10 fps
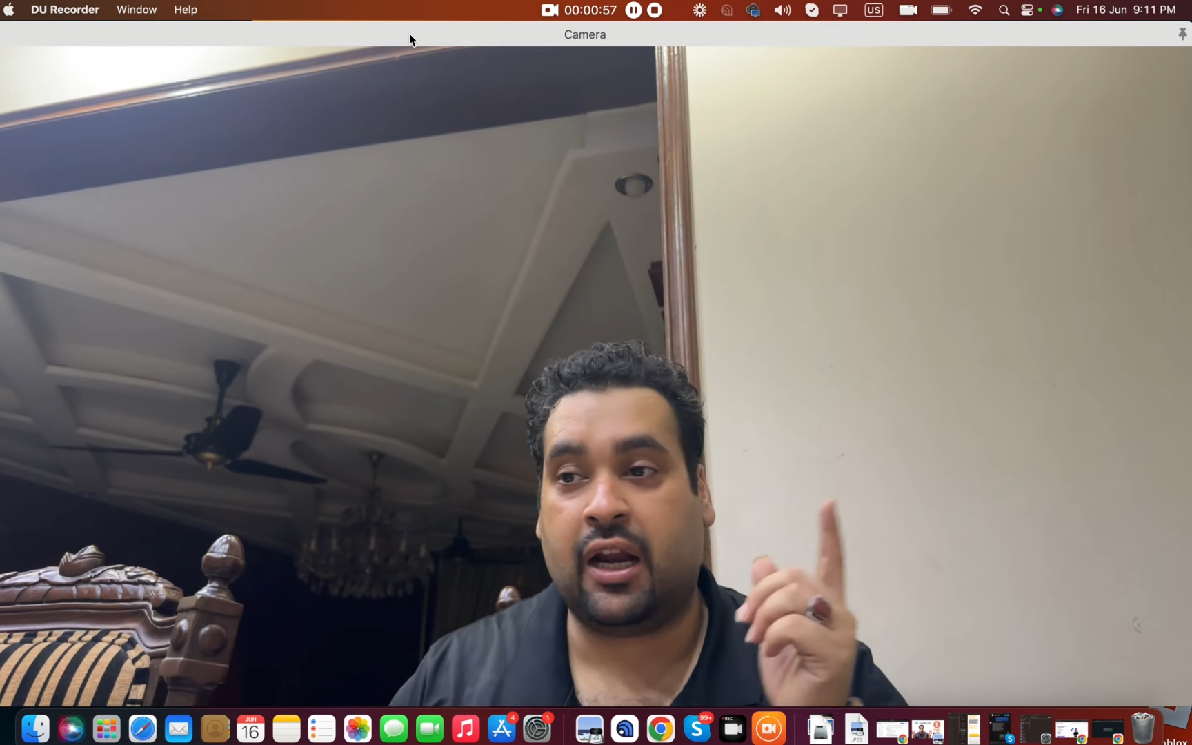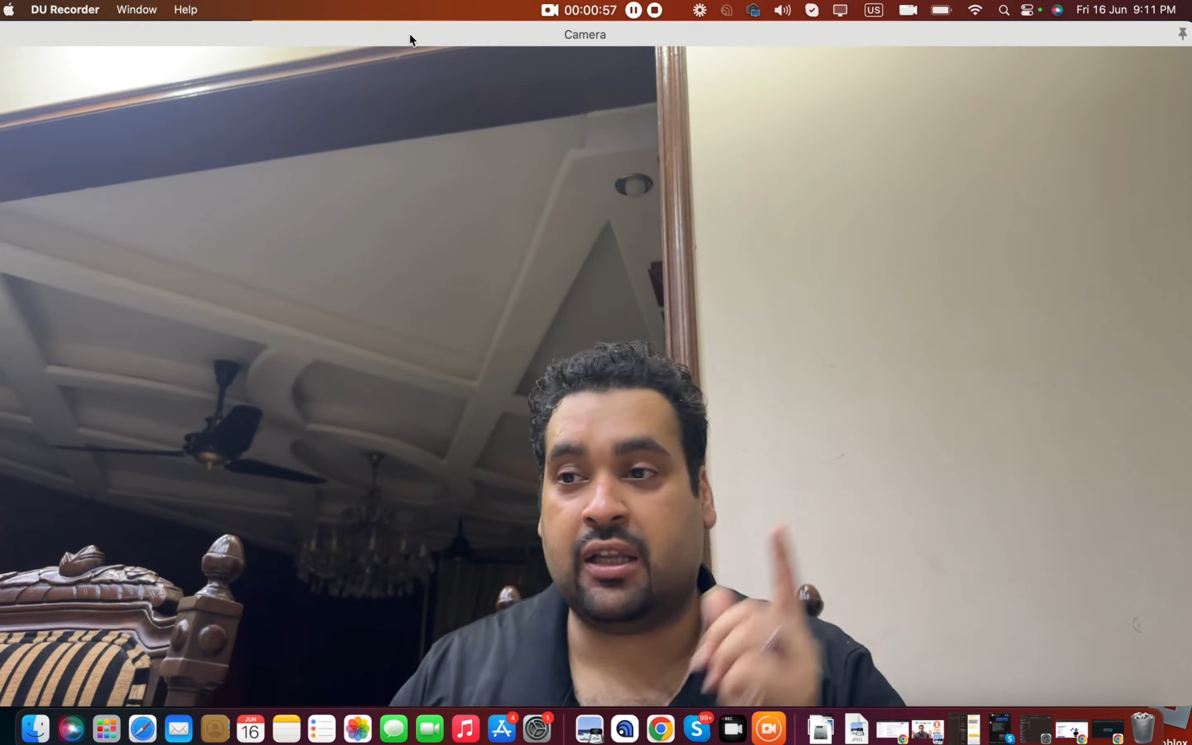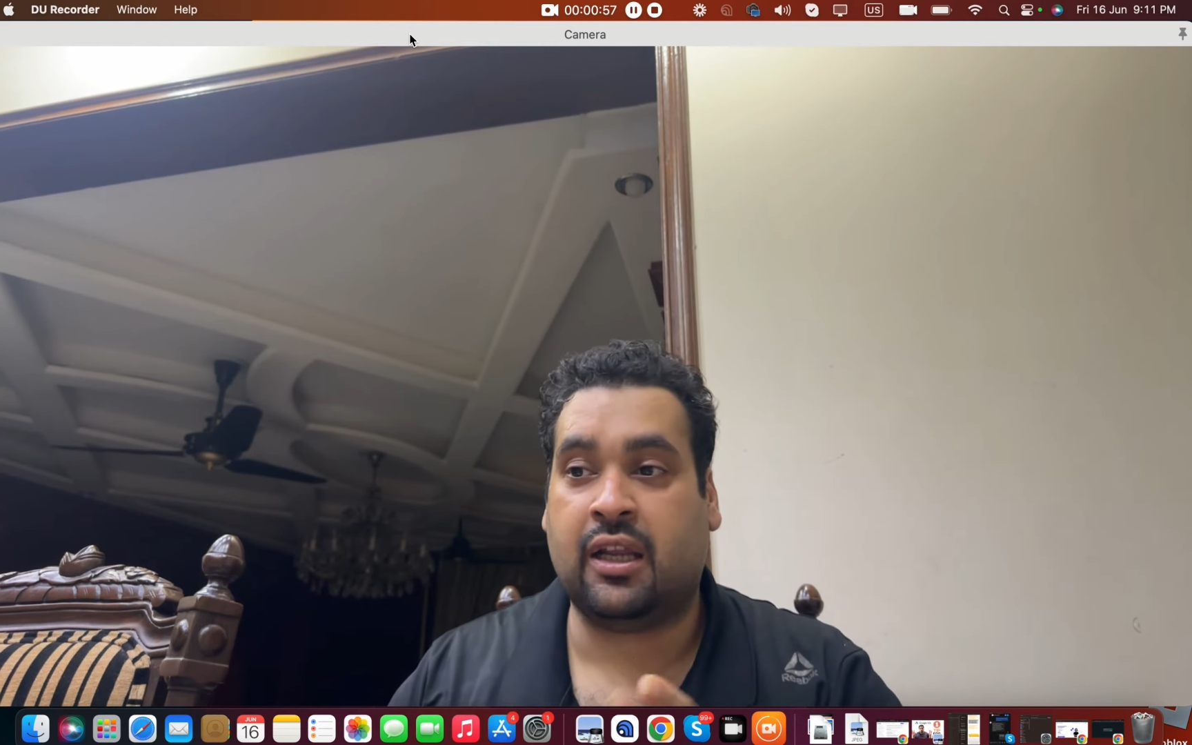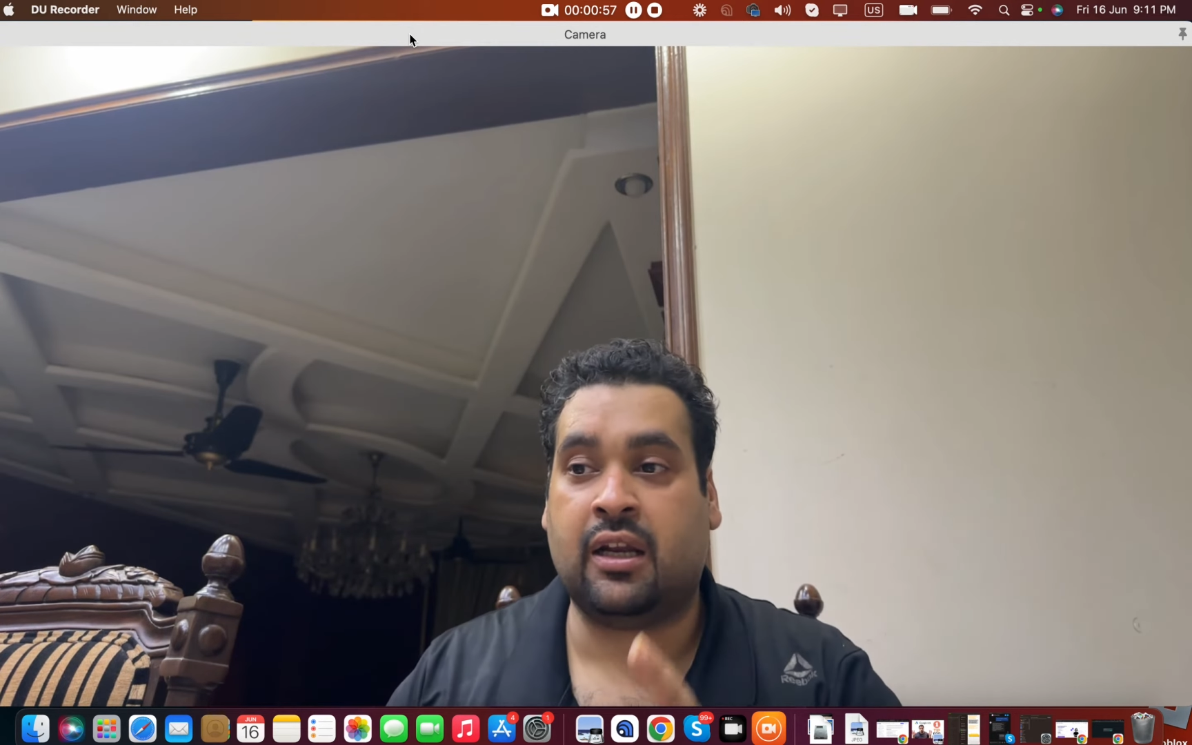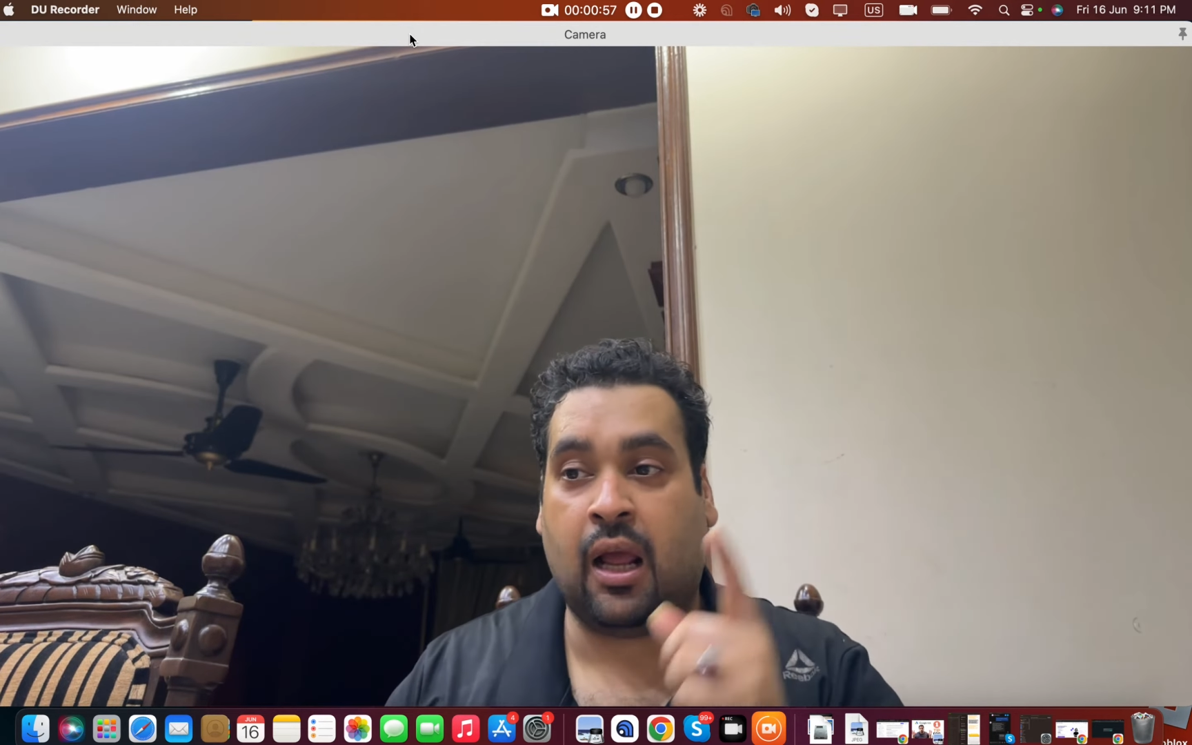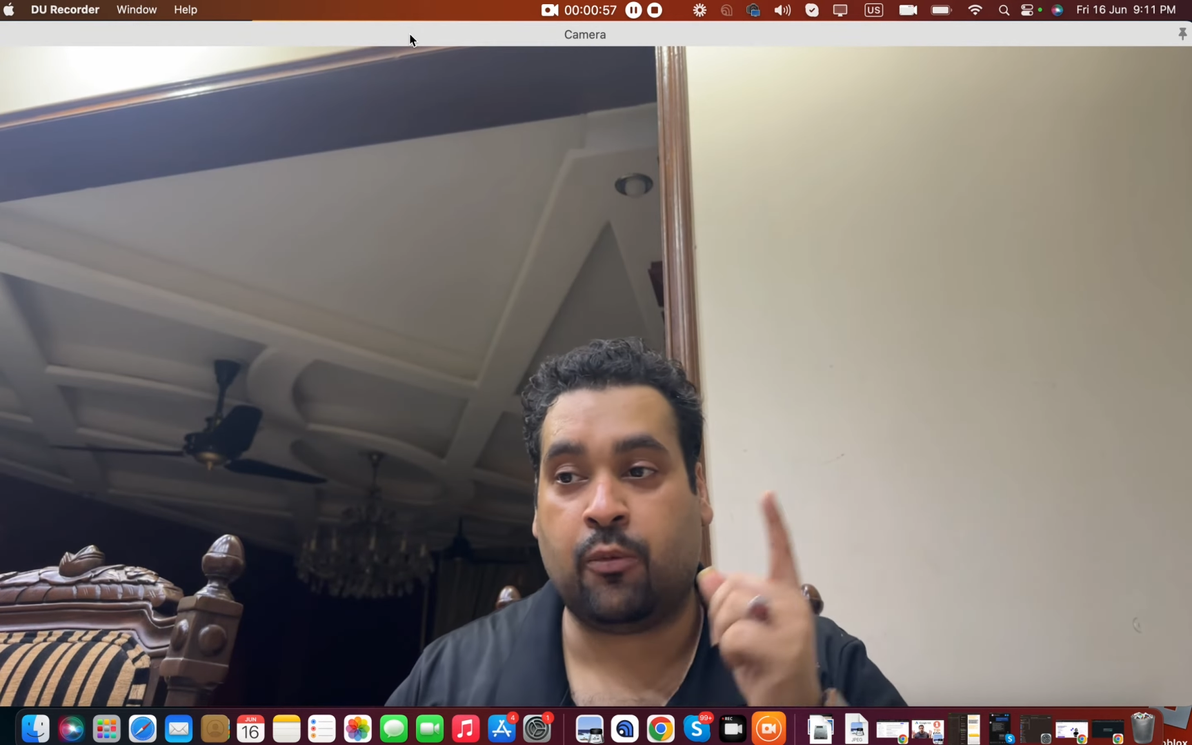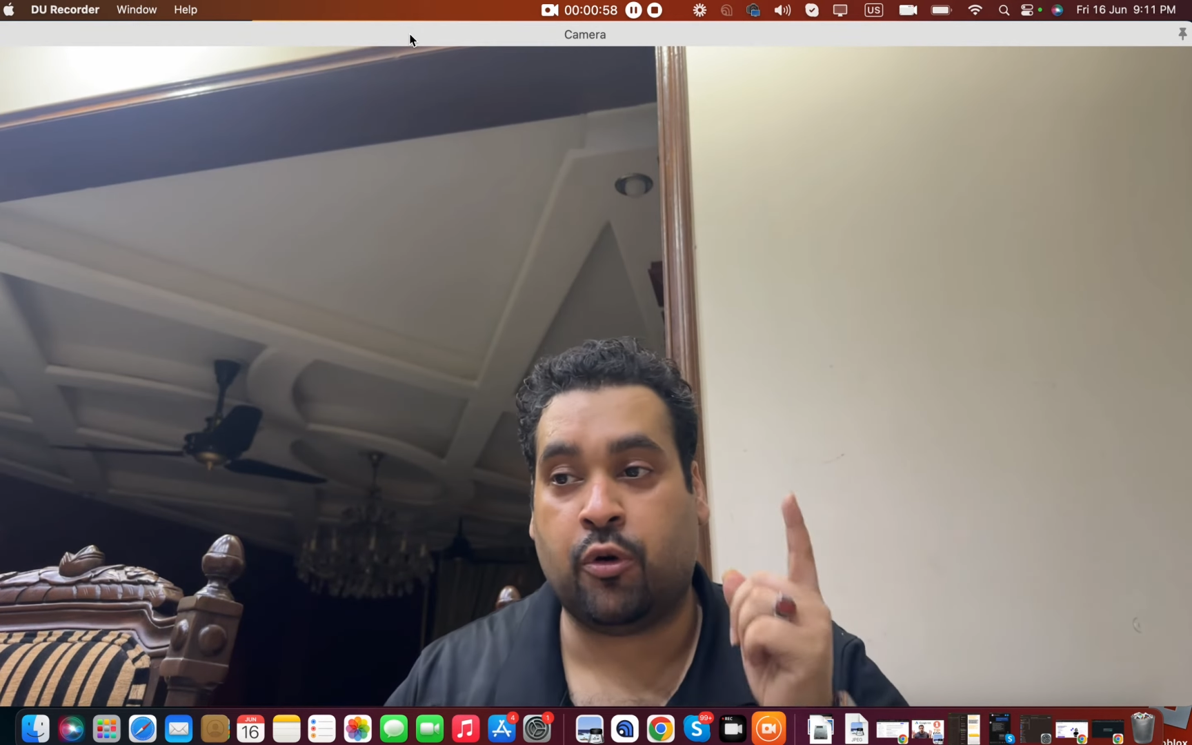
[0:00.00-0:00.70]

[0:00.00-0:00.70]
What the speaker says: and then I'm